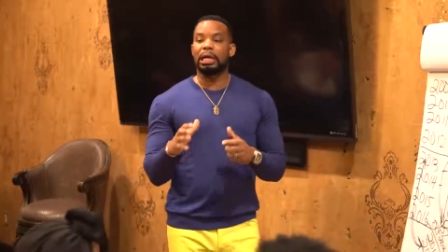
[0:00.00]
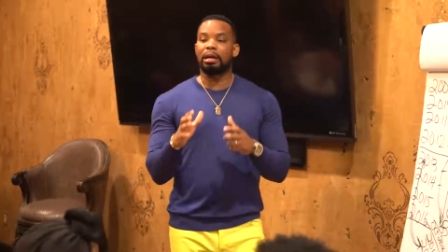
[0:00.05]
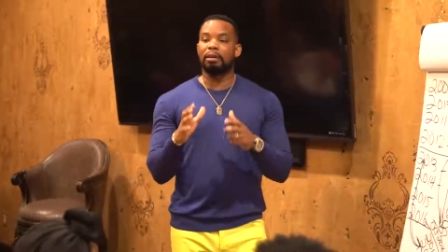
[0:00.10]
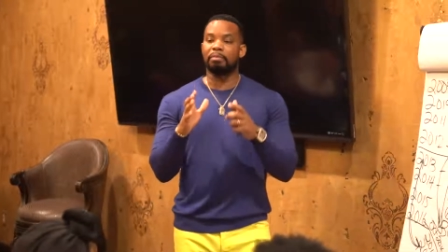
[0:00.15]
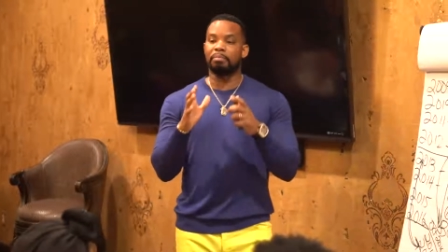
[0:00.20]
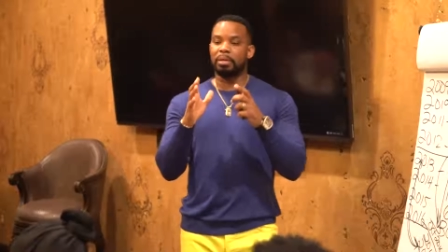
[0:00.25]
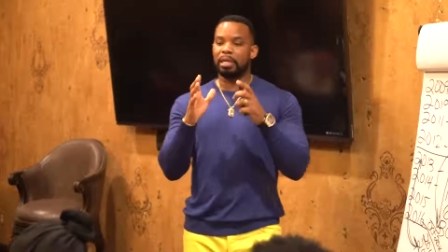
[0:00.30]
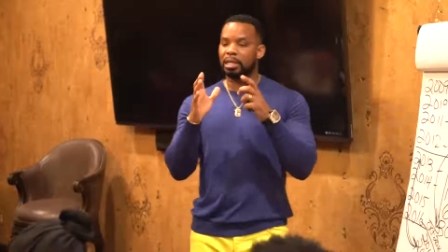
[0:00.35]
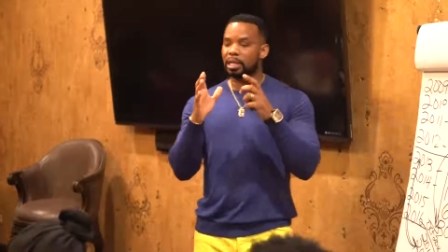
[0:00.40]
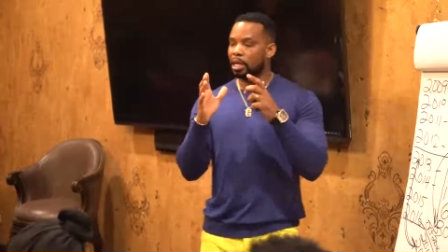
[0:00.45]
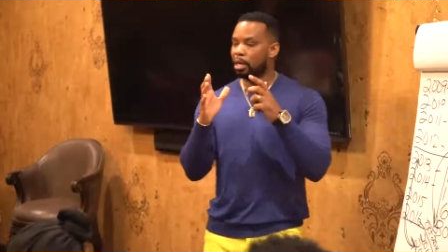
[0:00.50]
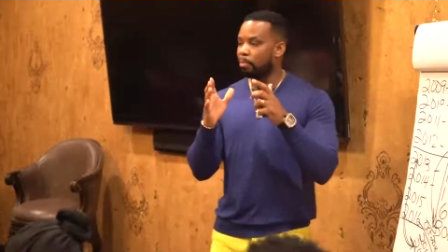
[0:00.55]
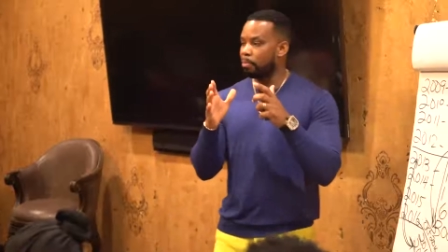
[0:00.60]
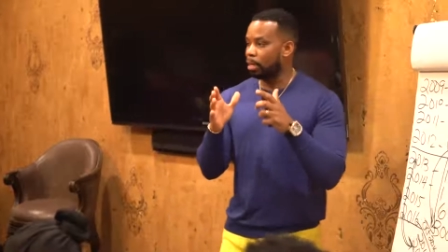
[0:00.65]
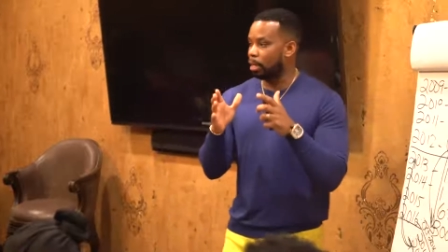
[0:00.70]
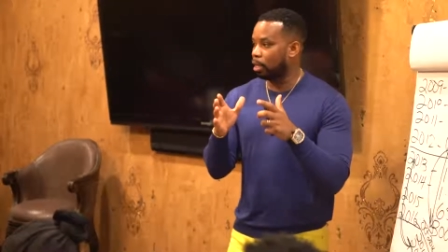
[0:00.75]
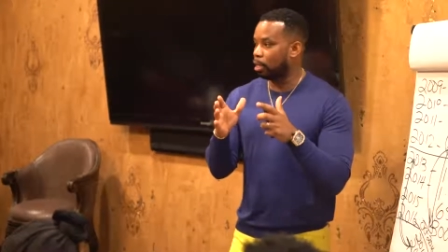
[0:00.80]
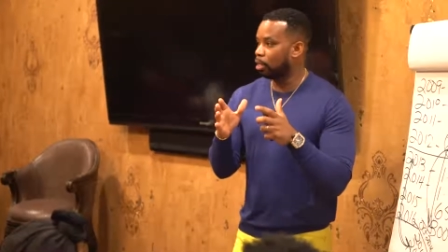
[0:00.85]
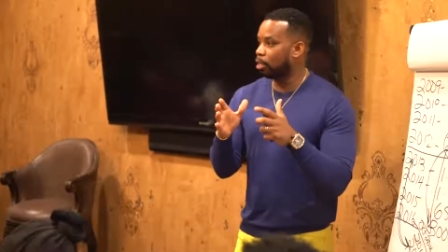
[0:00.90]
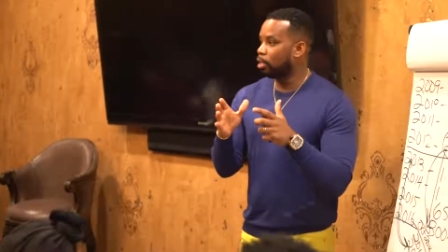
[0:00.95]
of
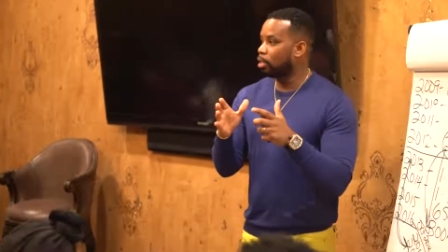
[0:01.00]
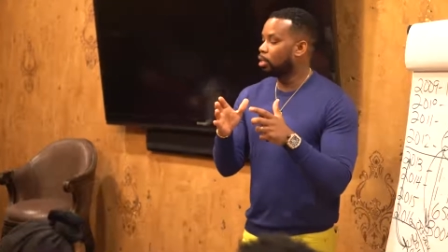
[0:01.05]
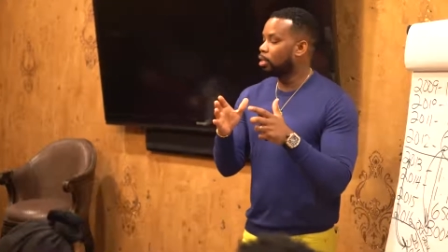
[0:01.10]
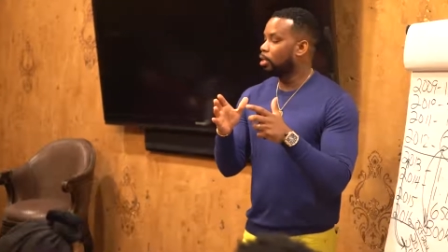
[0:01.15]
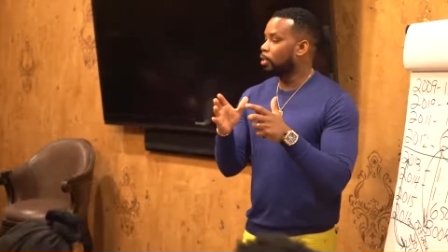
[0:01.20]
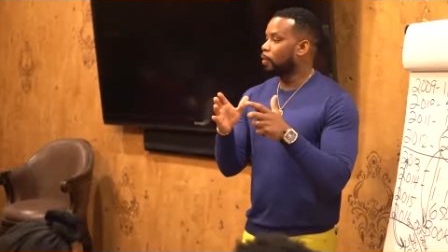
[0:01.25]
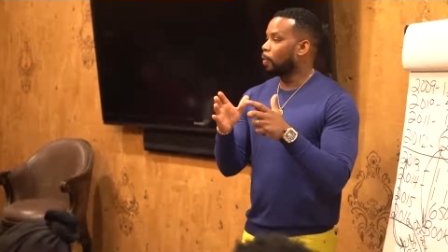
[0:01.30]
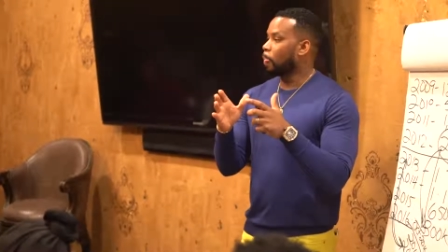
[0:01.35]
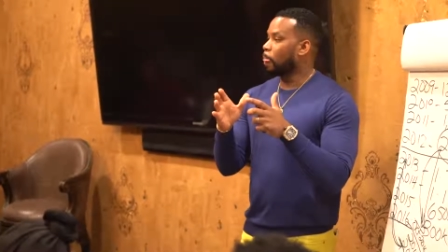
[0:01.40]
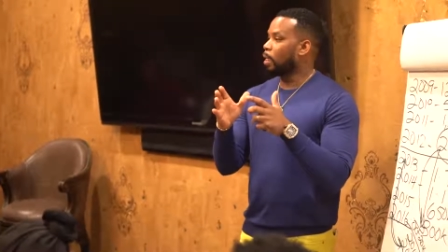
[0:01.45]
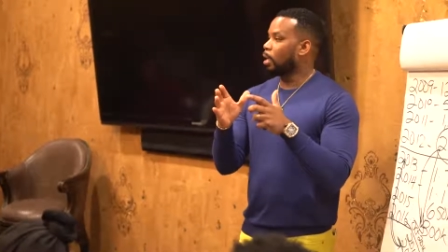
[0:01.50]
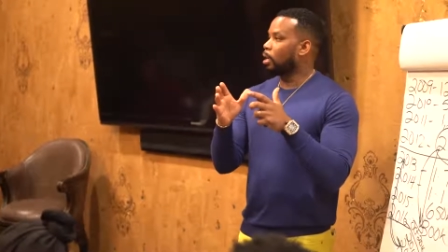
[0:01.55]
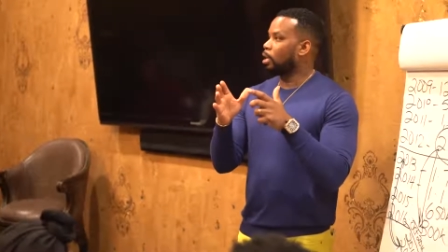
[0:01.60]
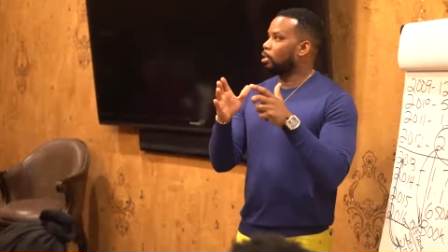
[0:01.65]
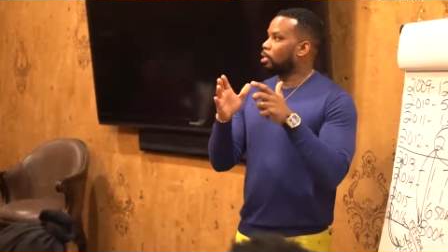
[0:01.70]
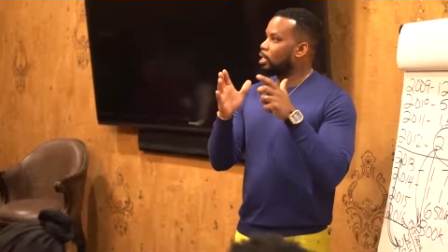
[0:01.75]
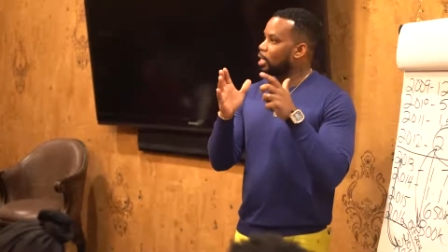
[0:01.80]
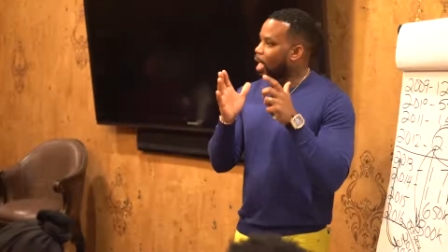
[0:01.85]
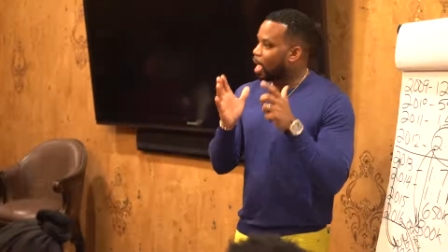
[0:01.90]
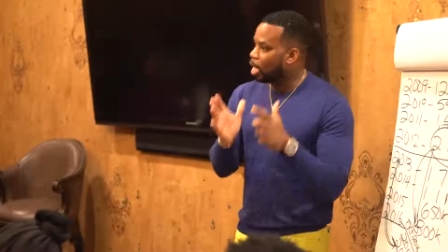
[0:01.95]
becoming
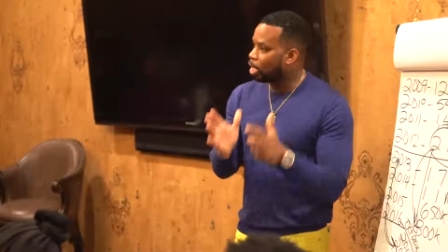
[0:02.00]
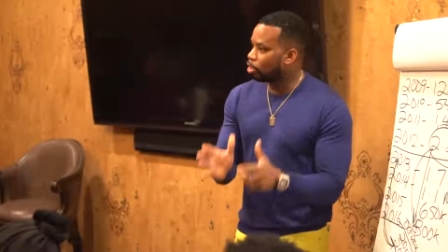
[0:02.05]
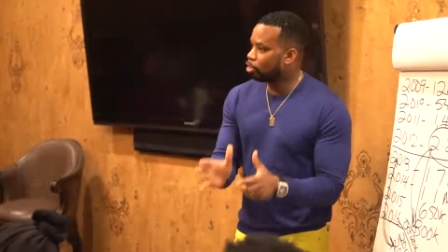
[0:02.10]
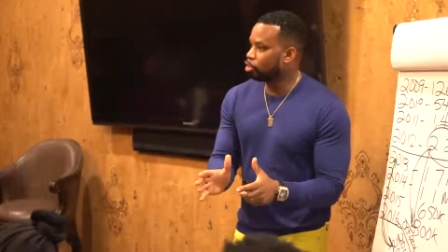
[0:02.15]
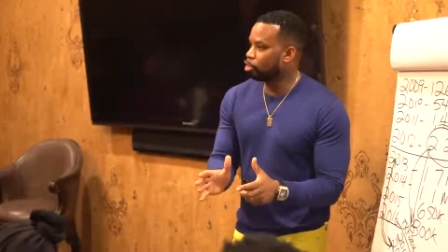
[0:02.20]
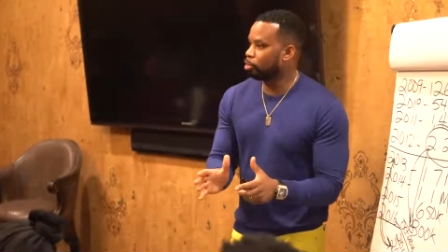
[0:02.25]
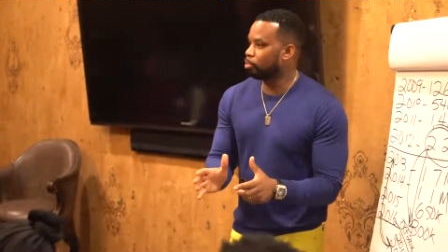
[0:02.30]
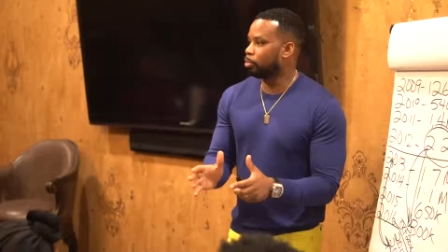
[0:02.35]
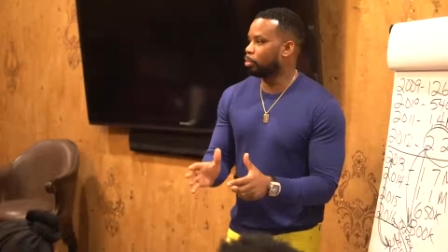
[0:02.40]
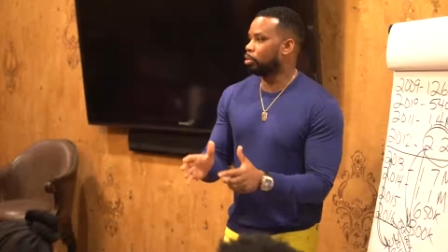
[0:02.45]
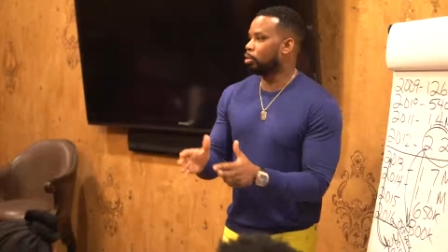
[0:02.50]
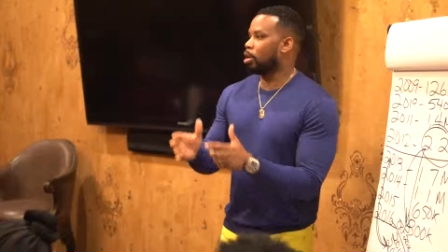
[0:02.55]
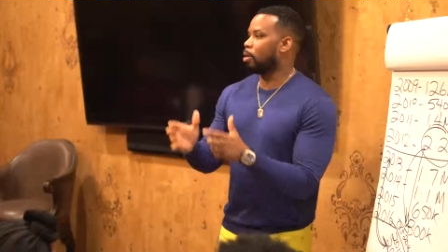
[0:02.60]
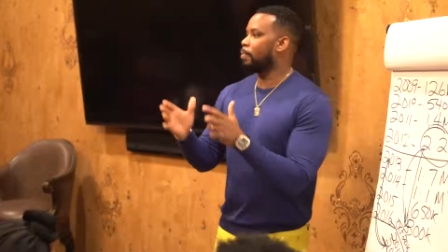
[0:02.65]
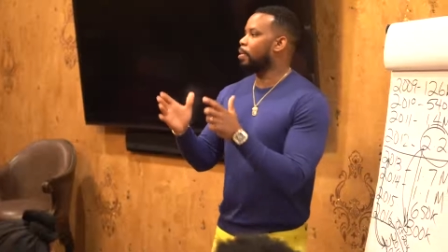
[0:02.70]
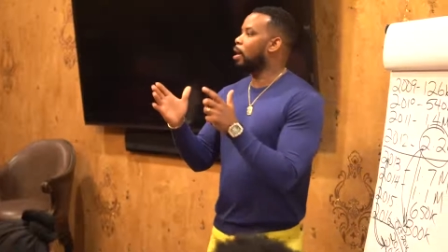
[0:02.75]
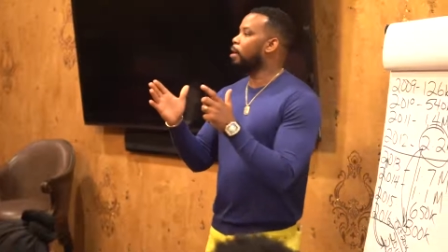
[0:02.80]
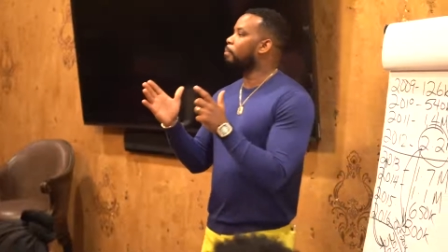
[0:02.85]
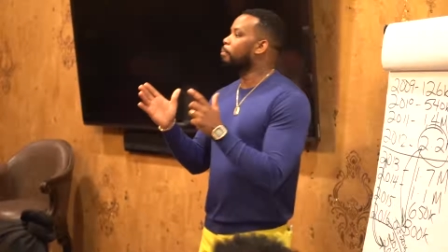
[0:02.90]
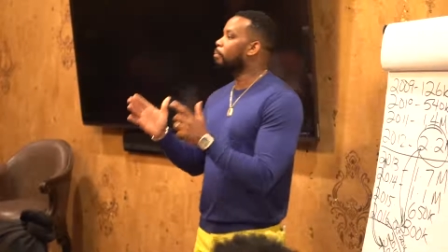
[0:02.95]
knowledgeable
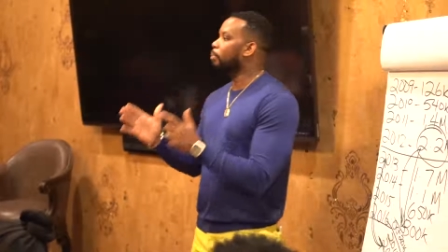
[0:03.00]
about